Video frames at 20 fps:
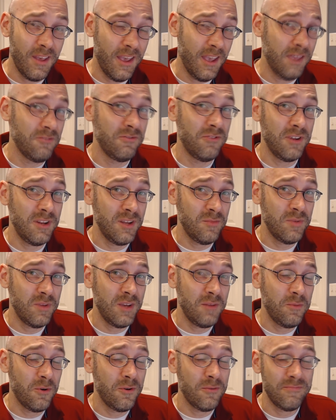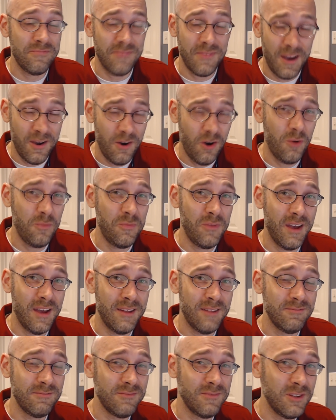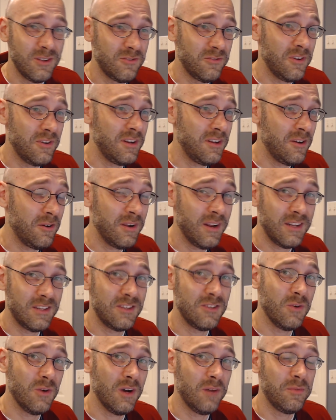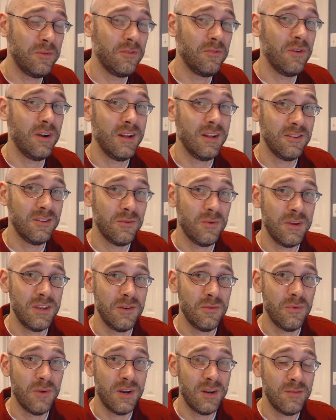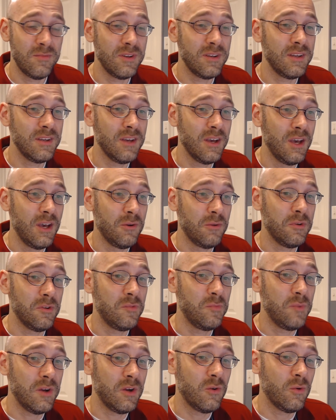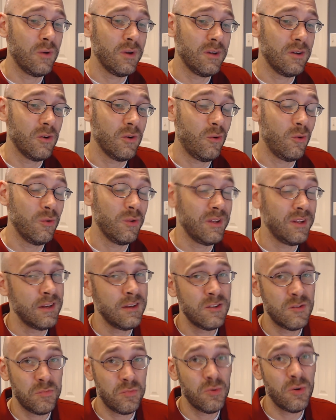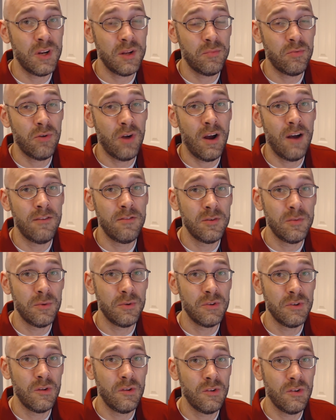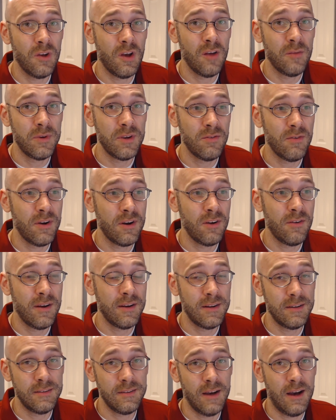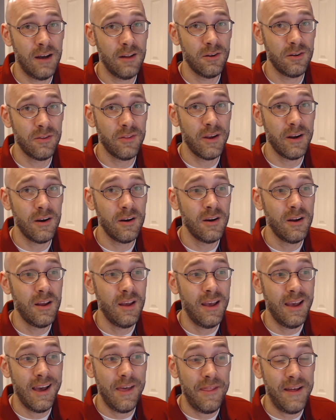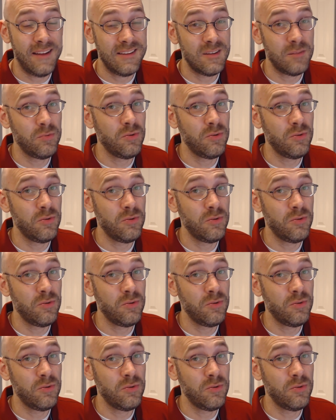NVIDIA people, I hope that this video gets you up and running the way you want to be with Bitcoin Gold. It is pretty profitable. You saw me right around a dollar there, and that's a